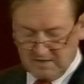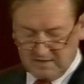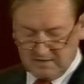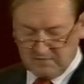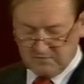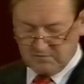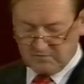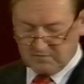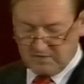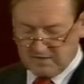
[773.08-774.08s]
Even if
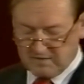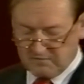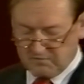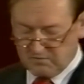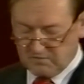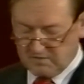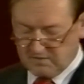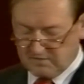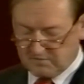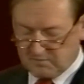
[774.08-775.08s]
there are a few
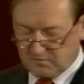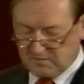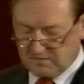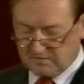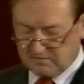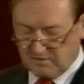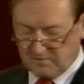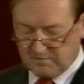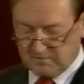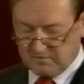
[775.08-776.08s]
years between the
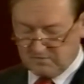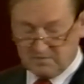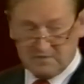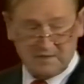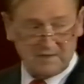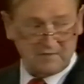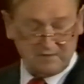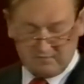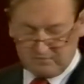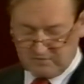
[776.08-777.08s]
stop and the new starting
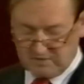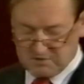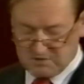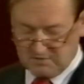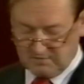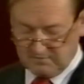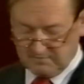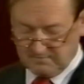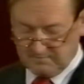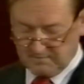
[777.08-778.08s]
instructions.
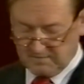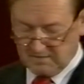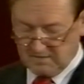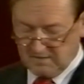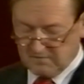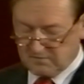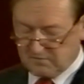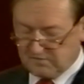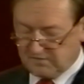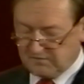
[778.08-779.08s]
The
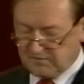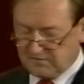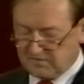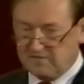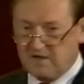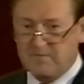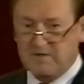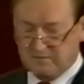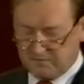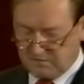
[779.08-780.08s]
result is a
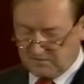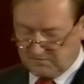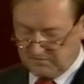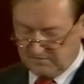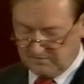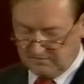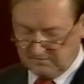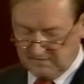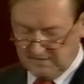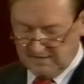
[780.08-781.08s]
sapping of
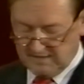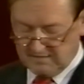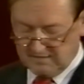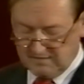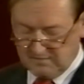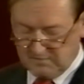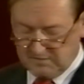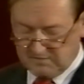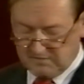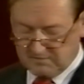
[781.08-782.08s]
confidence and an
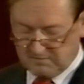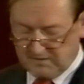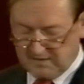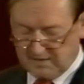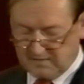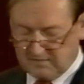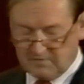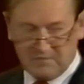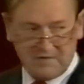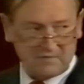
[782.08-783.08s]
inability to plan and
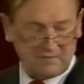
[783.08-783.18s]
invest